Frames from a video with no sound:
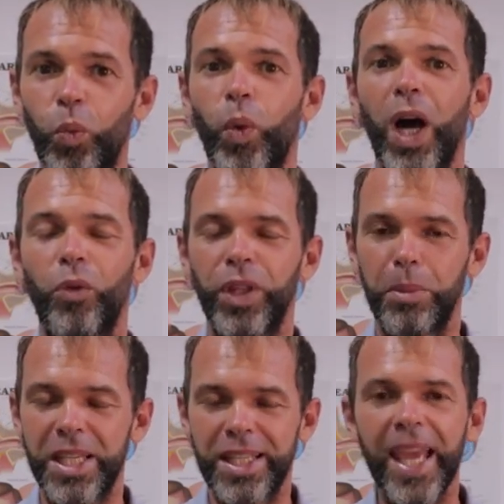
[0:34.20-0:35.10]
one of the
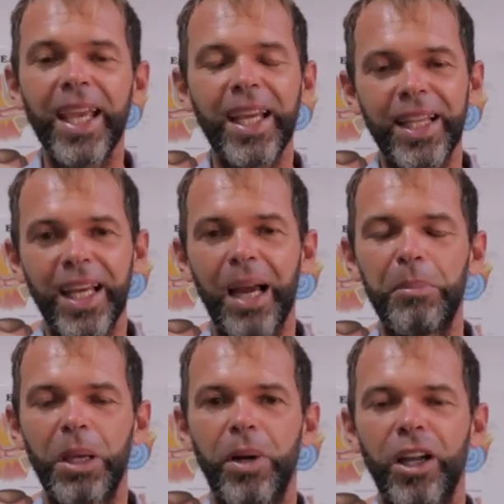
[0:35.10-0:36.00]
mistakes in
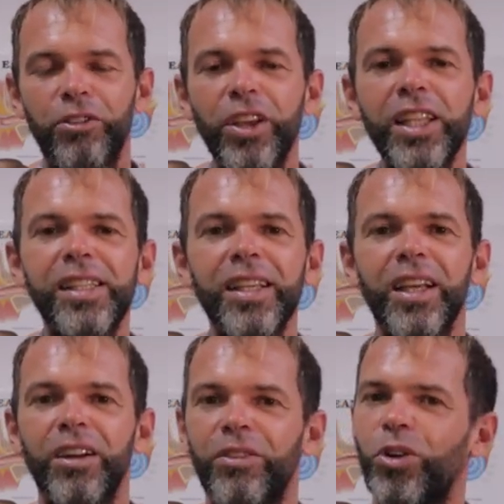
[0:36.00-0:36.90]
dynamic biofins
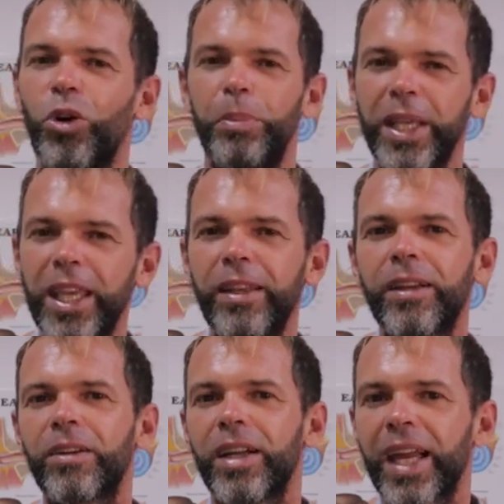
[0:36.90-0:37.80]
for
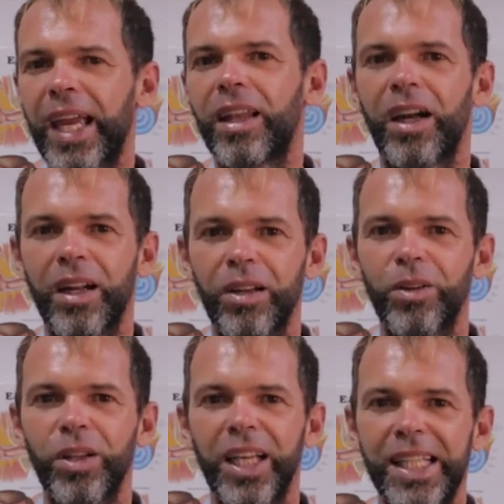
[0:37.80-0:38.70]
beginner and,
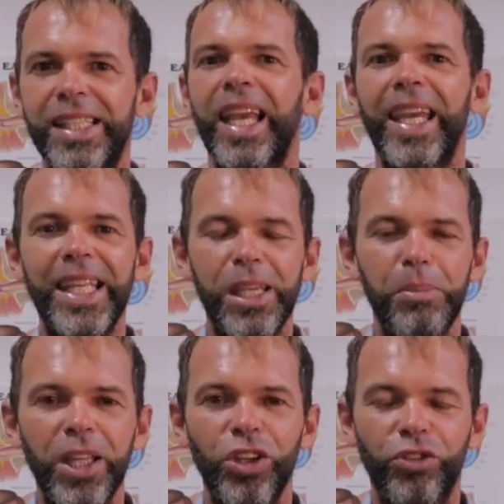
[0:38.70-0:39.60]
let's say,
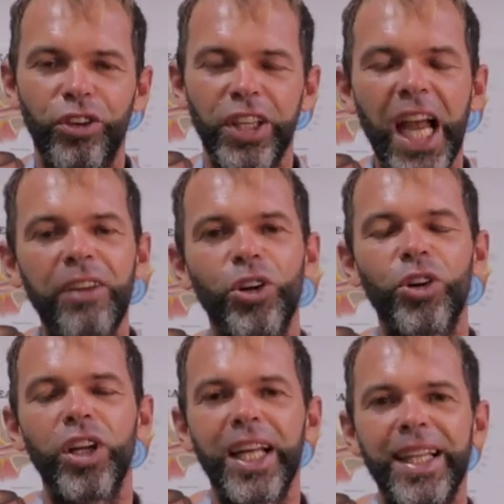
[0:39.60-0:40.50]
intermediate
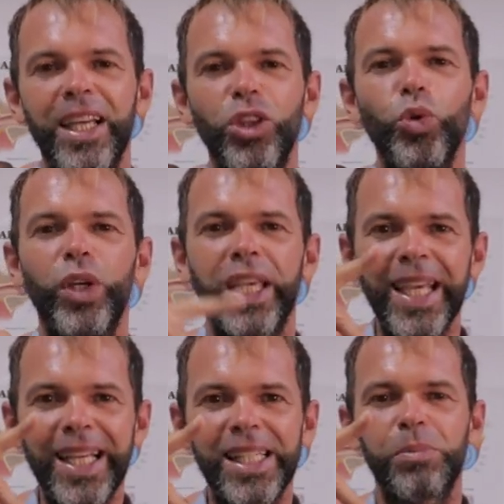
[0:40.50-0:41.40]
freediver, they do
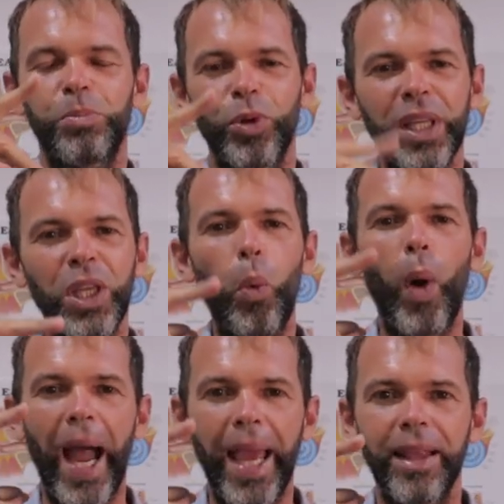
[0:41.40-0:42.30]
kicks pretty
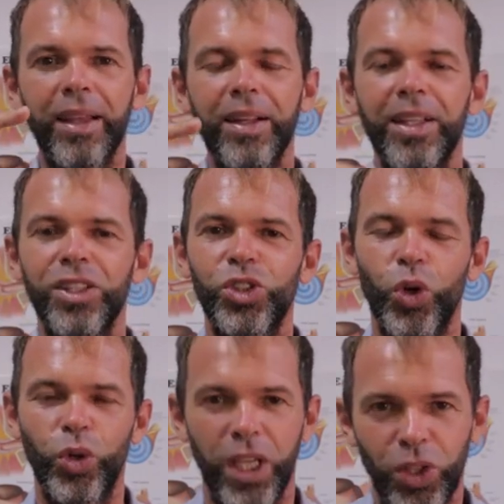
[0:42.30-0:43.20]
wide.
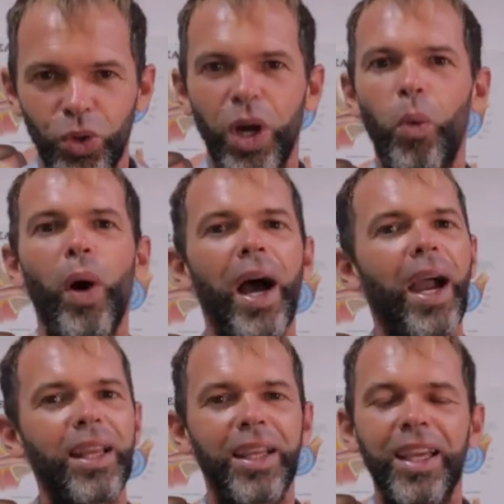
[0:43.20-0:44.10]
So they do a
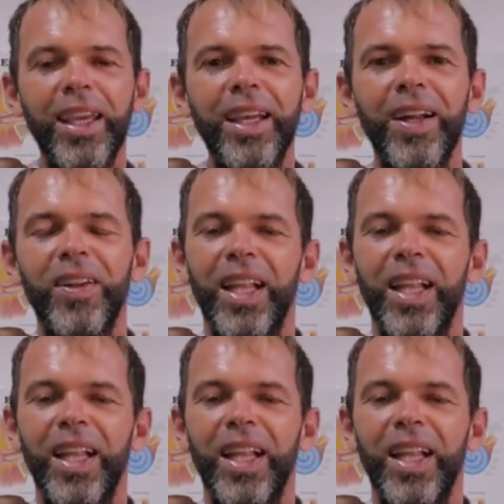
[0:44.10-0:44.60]
wide kick,